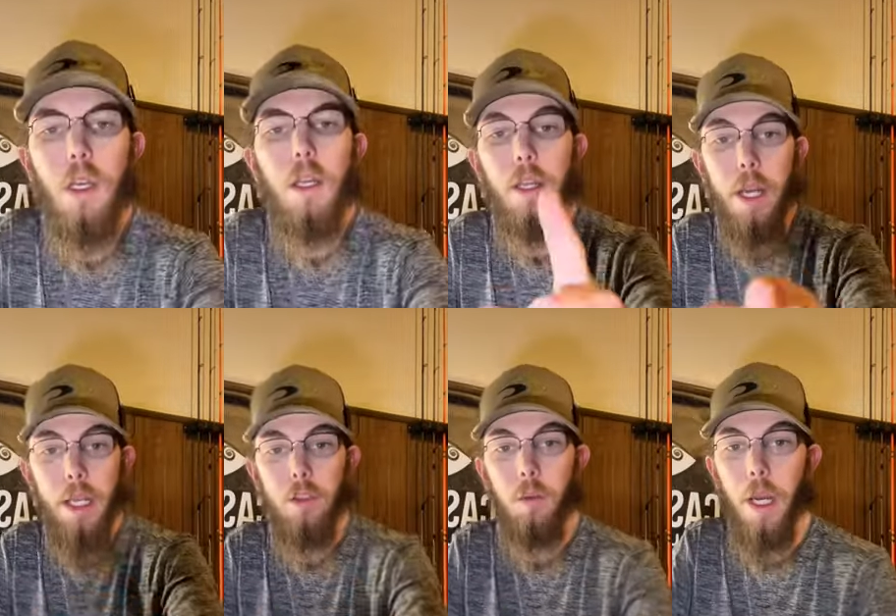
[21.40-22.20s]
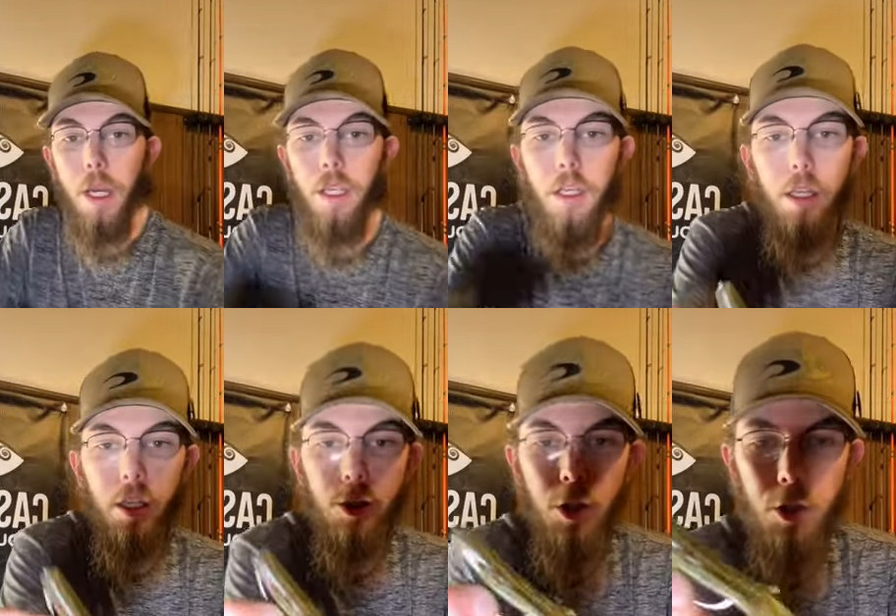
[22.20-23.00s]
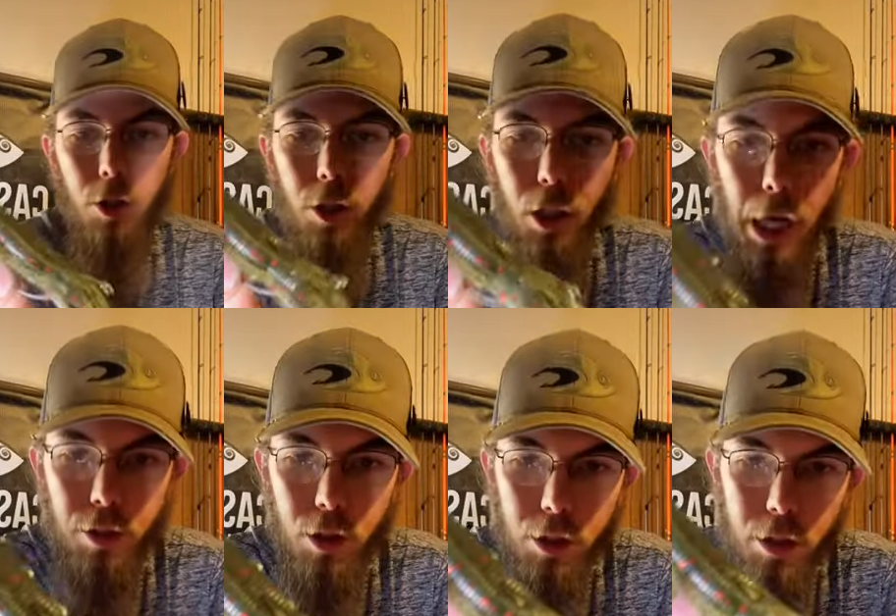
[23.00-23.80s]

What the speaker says: The next way is just your classic